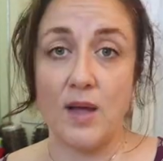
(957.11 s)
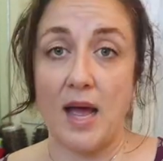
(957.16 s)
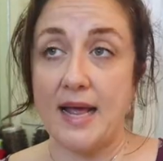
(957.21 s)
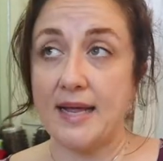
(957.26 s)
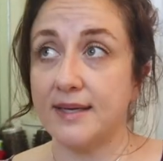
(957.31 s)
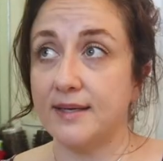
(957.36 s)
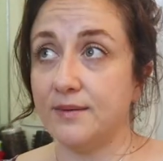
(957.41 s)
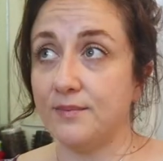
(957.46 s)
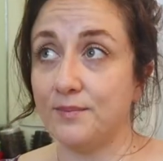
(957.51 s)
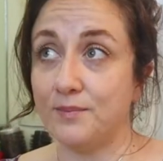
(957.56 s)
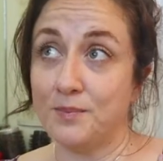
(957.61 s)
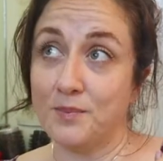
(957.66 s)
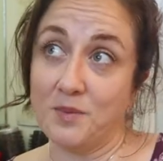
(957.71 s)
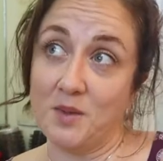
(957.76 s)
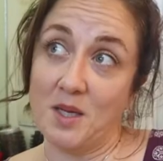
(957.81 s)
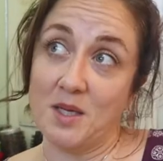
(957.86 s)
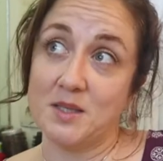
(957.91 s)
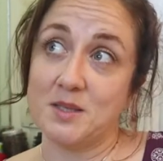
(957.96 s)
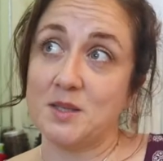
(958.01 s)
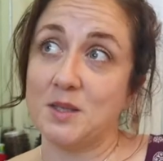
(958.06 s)
I
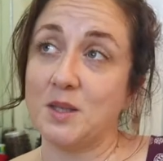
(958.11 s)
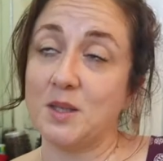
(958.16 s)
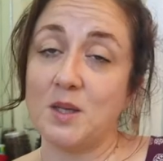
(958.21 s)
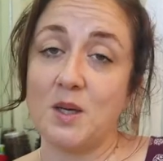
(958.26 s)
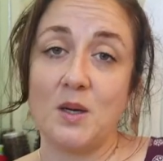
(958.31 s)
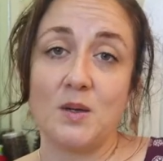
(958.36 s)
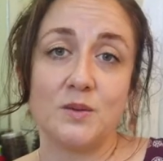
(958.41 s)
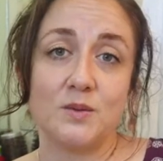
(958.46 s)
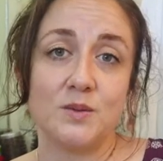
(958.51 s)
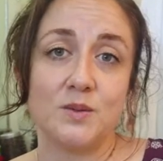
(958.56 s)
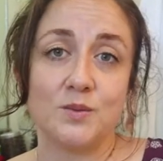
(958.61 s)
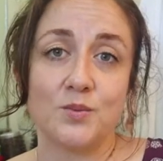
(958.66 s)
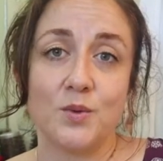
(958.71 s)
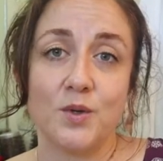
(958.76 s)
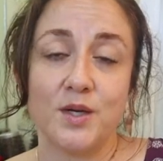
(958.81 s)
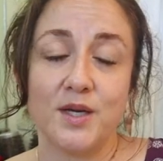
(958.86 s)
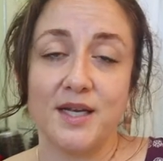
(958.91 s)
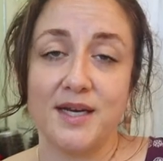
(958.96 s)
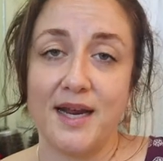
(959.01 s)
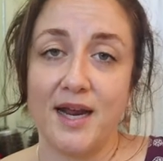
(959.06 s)
think silicones
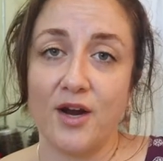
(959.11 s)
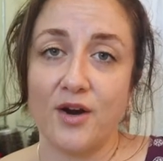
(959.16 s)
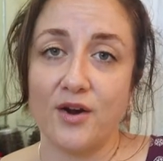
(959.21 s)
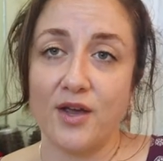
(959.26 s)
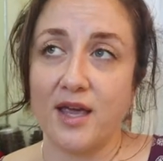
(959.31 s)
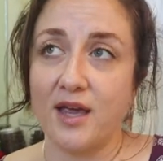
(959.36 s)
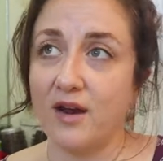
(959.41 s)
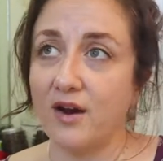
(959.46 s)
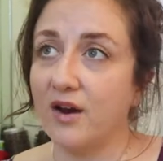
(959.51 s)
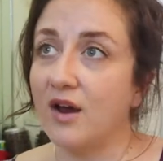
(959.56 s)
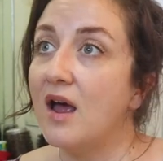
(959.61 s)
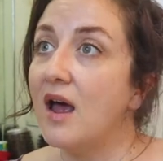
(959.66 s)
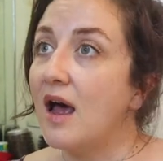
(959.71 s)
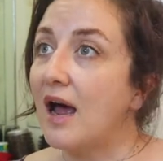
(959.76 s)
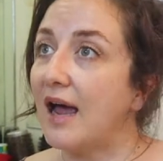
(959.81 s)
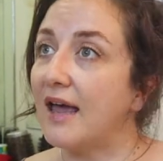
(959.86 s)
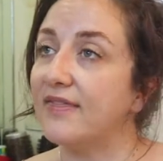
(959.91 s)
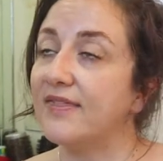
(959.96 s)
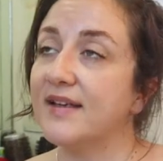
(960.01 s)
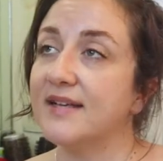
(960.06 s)
work in hair care.
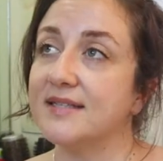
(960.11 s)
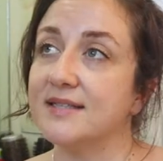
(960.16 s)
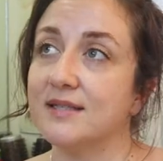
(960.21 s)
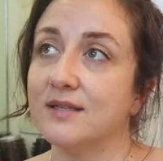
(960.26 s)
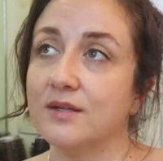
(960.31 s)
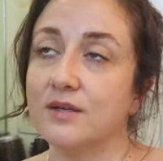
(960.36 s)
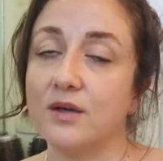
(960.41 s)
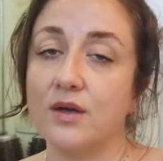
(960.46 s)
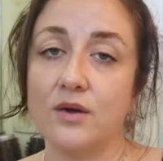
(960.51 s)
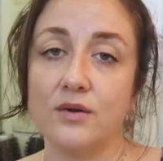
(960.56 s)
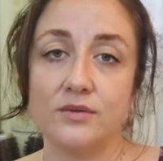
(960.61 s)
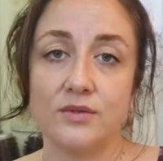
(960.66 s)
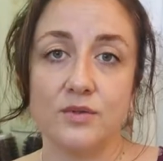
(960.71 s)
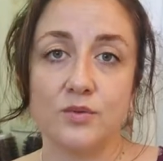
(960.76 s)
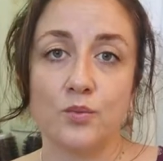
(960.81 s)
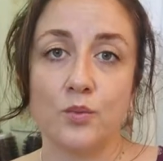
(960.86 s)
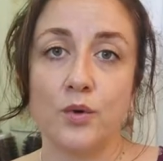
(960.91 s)
I think silicones